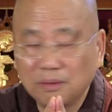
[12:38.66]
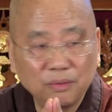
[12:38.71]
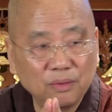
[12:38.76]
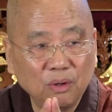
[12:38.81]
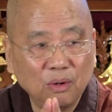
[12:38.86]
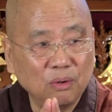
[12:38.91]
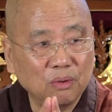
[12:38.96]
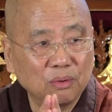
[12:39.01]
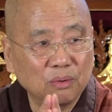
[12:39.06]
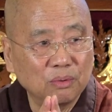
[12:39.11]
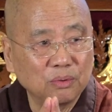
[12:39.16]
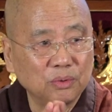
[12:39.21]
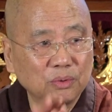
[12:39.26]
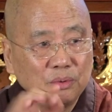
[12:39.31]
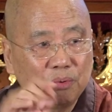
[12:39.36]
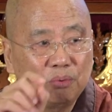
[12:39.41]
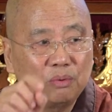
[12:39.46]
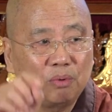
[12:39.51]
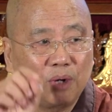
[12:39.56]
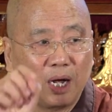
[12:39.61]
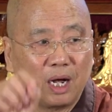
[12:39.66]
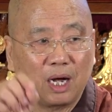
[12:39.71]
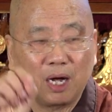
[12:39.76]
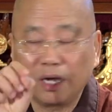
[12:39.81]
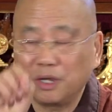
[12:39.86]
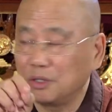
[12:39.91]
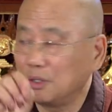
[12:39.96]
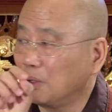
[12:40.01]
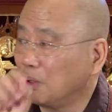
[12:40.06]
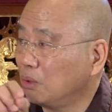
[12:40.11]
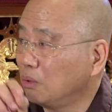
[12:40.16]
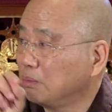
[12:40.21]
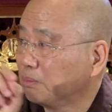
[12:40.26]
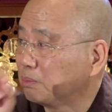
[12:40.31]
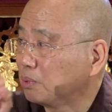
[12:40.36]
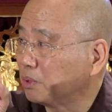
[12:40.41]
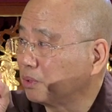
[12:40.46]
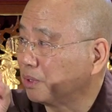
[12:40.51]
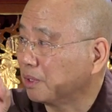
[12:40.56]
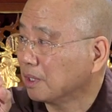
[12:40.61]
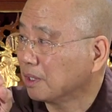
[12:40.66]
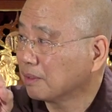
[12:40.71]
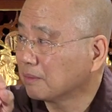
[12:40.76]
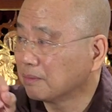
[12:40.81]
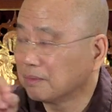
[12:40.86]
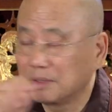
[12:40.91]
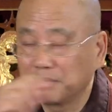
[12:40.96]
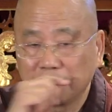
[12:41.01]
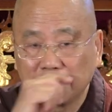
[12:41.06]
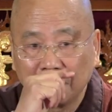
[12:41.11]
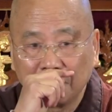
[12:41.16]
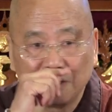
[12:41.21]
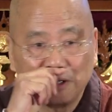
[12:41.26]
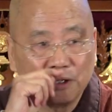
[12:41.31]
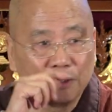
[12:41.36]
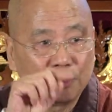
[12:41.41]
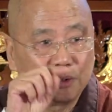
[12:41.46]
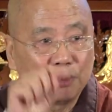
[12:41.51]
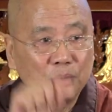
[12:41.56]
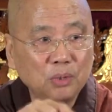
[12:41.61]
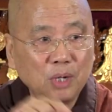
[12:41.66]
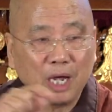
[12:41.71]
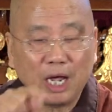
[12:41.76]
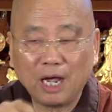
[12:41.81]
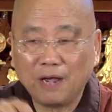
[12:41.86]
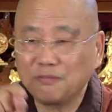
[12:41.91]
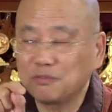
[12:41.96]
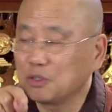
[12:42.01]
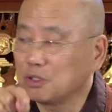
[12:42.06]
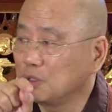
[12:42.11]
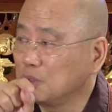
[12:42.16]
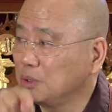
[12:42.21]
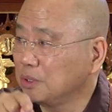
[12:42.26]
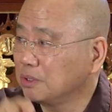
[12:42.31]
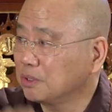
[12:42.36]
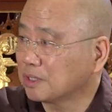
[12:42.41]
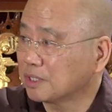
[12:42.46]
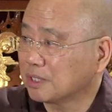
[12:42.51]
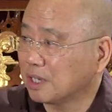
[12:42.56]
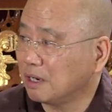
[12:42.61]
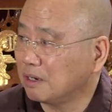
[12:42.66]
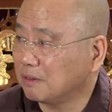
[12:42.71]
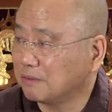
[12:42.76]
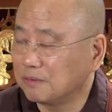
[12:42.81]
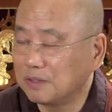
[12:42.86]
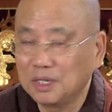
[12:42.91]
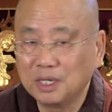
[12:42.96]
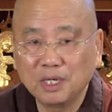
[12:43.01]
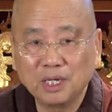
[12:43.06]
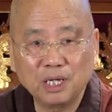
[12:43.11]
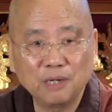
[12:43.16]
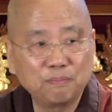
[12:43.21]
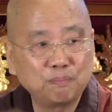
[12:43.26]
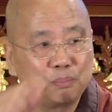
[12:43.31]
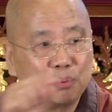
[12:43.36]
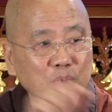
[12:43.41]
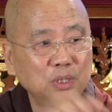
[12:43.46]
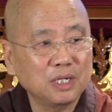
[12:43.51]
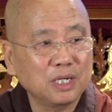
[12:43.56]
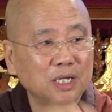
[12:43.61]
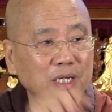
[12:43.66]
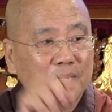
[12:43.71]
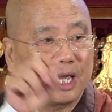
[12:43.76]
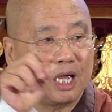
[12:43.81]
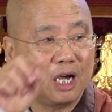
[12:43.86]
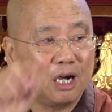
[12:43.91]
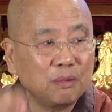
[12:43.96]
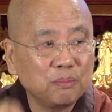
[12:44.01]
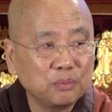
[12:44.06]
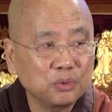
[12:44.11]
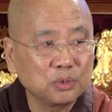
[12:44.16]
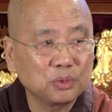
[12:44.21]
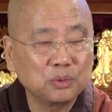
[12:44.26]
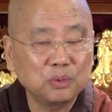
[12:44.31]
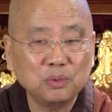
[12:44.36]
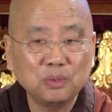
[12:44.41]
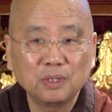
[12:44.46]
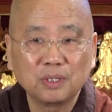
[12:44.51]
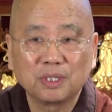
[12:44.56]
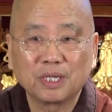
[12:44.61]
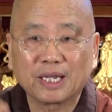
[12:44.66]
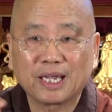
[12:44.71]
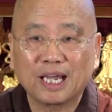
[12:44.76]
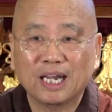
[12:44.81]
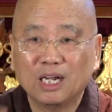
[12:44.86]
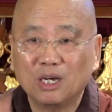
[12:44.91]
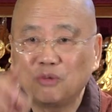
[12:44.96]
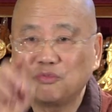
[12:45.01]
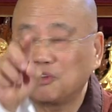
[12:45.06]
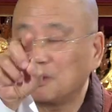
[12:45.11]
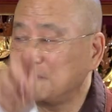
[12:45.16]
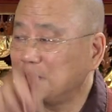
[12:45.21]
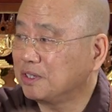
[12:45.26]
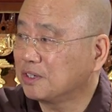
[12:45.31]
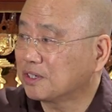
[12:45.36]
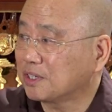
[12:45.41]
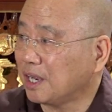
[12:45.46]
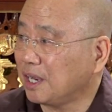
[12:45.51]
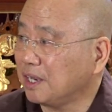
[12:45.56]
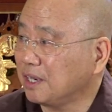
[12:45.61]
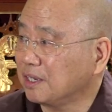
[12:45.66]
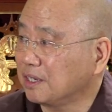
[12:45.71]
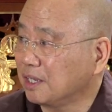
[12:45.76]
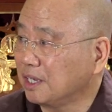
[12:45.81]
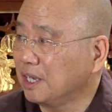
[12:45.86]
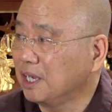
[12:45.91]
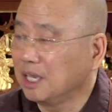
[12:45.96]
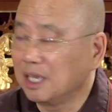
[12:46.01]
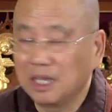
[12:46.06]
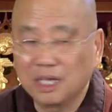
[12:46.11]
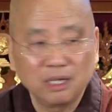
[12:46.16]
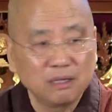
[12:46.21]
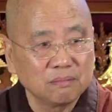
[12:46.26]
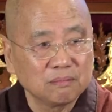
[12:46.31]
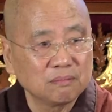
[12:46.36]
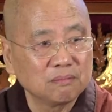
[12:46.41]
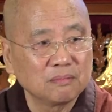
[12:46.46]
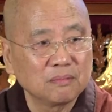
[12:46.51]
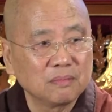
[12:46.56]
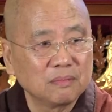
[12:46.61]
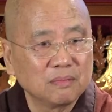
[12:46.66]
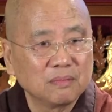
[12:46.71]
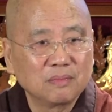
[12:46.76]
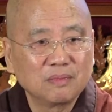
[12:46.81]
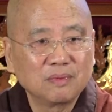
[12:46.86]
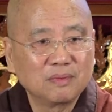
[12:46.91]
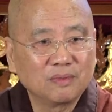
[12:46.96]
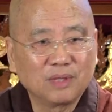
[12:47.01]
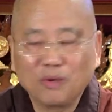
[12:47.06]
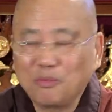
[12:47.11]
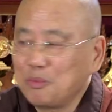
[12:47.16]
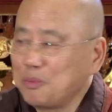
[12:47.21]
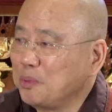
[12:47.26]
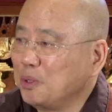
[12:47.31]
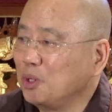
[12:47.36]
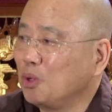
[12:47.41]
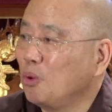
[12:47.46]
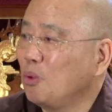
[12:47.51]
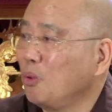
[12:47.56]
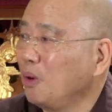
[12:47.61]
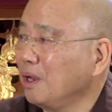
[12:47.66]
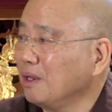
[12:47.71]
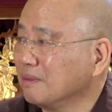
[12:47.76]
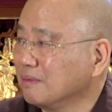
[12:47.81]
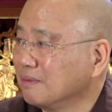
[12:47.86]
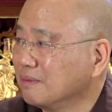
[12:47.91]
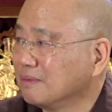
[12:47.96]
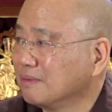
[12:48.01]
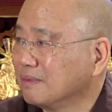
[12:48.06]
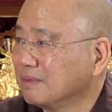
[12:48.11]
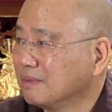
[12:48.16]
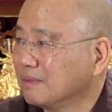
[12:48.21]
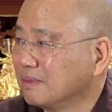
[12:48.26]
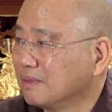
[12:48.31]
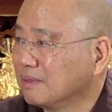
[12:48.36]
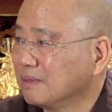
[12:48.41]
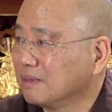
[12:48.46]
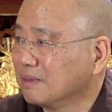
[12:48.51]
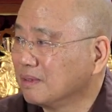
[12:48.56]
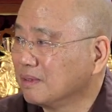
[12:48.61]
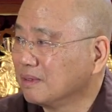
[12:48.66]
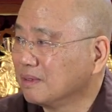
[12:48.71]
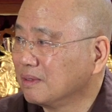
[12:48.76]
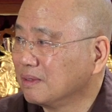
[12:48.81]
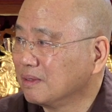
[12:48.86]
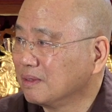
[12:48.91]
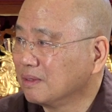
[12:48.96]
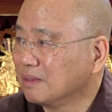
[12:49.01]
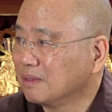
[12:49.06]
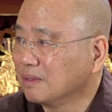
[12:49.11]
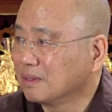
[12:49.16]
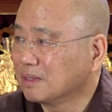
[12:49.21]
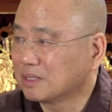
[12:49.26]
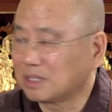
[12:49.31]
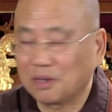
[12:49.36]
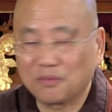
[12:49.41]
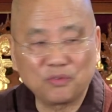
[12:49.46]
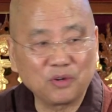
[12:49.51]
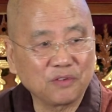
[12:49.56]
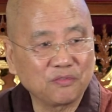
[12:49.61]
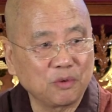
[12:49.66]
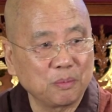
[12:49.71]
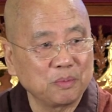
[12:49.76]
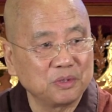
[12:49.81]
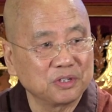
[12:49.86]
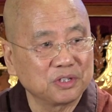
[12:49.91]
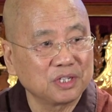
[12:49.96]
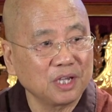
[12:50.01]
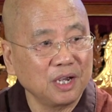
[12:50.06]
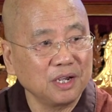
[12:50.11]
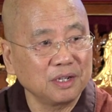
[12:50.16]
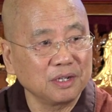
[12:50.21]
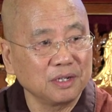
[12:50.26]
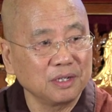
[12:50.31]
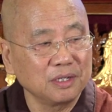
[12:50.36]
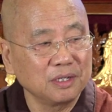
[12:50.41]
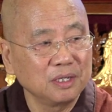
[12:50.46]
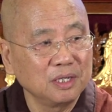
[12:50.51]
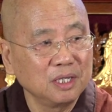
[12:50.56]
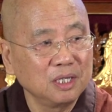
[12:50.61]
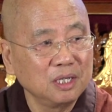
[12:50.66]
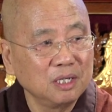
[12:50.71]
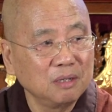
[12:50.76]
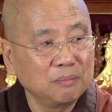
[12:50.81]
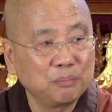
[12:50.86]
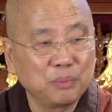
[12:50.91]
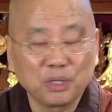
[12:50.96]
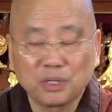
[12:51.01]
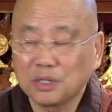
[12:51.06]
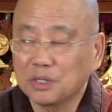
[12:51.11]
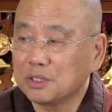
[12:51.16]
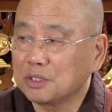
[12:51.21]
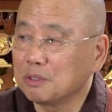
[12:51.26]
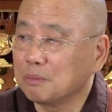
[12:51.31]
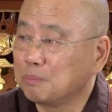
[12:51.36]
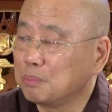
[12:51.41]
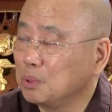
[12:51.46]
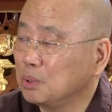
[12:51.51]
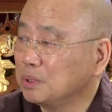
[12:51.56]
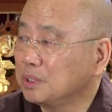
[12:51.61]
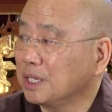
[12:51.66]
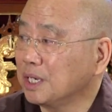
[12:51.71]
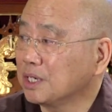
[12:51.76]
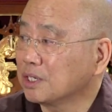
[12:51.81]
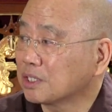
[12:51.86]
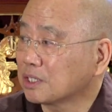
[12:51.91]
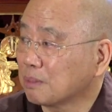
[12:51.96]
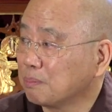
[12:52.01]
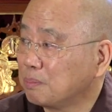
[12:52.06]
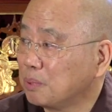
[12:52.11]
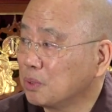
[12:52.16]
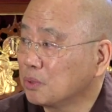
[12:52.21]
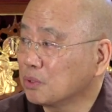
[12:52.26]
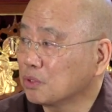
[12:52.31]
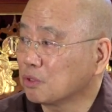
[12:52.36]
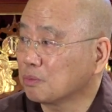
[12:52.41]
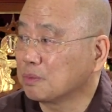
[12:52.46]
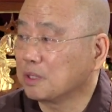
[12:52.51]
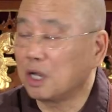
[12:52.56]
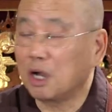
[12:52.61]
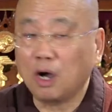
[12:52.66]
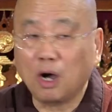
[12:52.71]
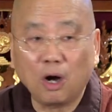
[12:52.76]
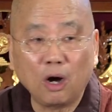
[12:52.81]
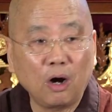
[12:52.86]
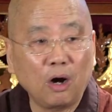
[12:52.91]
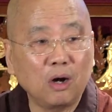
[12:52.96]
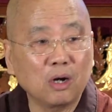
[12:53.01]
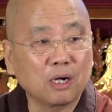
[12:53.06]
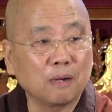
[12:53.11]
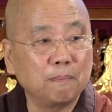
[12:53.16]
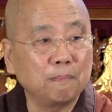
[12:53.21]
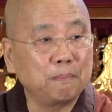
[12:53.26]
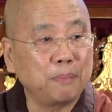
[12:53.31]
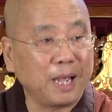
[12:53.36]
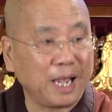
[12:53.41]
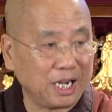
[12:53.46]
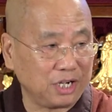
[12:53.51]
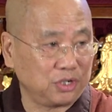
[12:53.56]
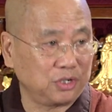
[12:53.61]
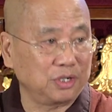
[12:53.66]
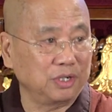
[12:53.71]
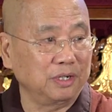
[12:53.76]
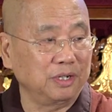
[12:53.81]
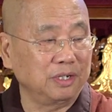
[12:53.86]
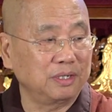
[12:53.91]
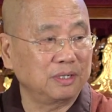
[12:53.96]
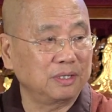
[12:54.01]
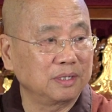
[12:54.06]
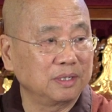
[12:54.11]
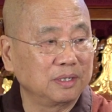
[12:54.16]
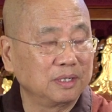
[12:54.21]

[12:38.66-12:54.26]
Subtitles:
No, you are your own Buddha. You have to do it yourself. If Buddha can help you to get out from anxiety, there will be no one suffering from anxiety, because the Buddha is supposed to be all compassionate.